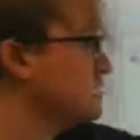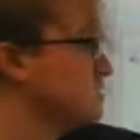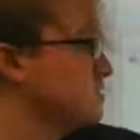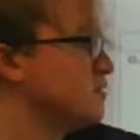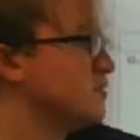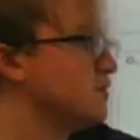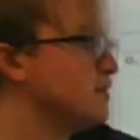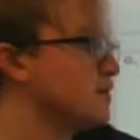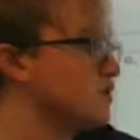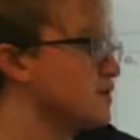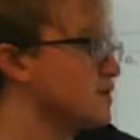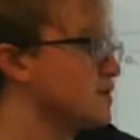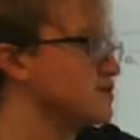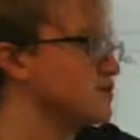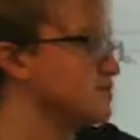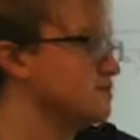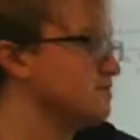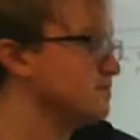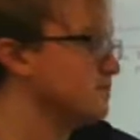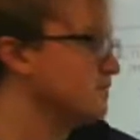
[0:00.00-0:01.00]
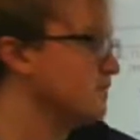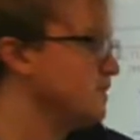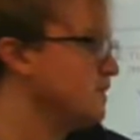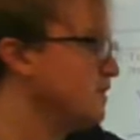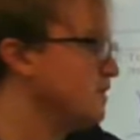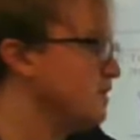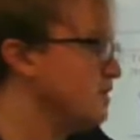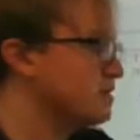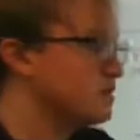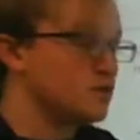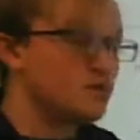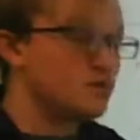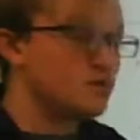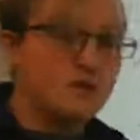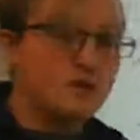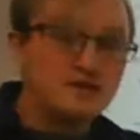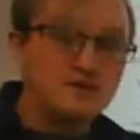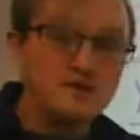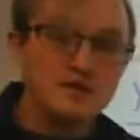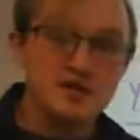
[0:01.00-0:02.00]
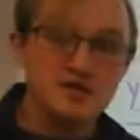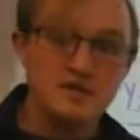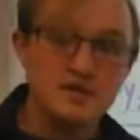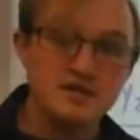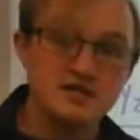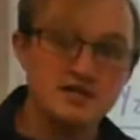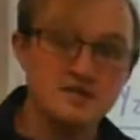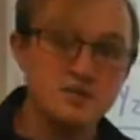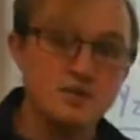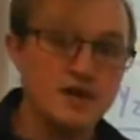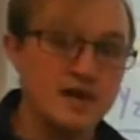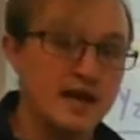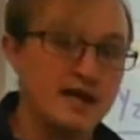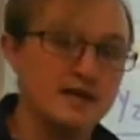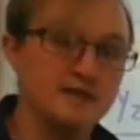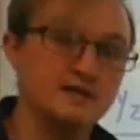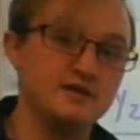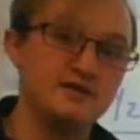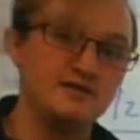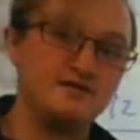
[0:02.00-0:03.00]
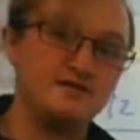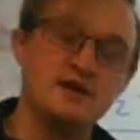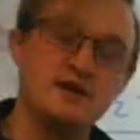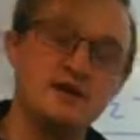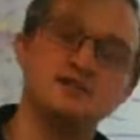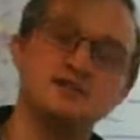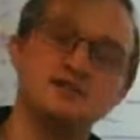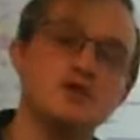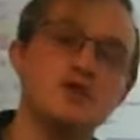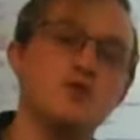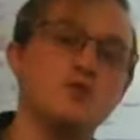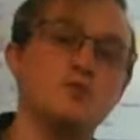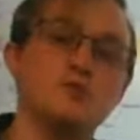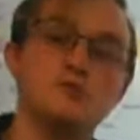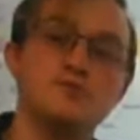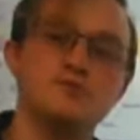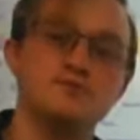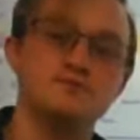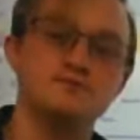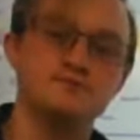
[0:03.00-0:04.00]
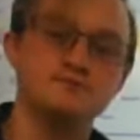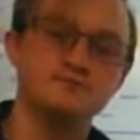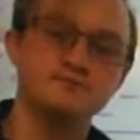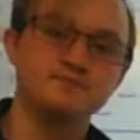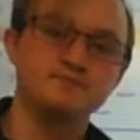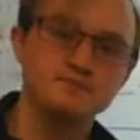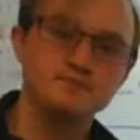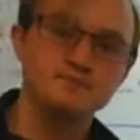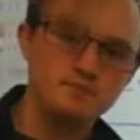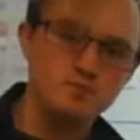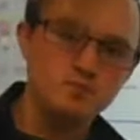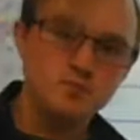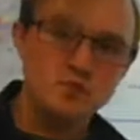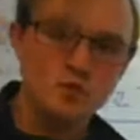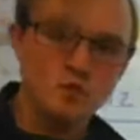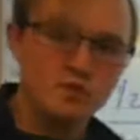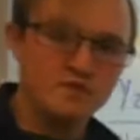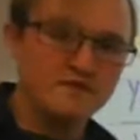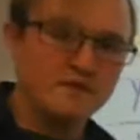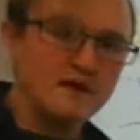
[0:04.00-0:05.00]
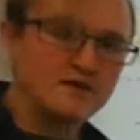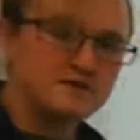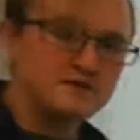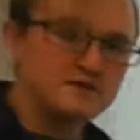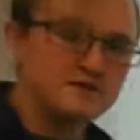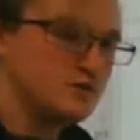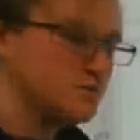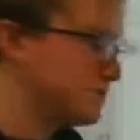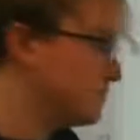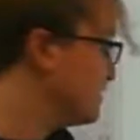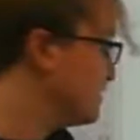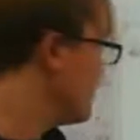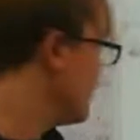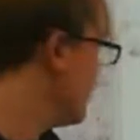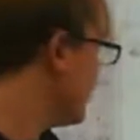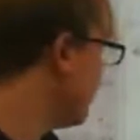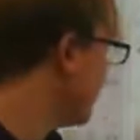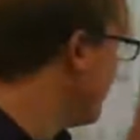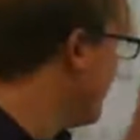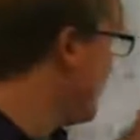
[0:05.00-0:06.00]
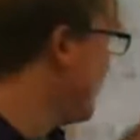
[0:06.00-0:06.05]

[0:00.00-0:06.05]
and solve an equation. To write the equation, we had to find slope. We found slope using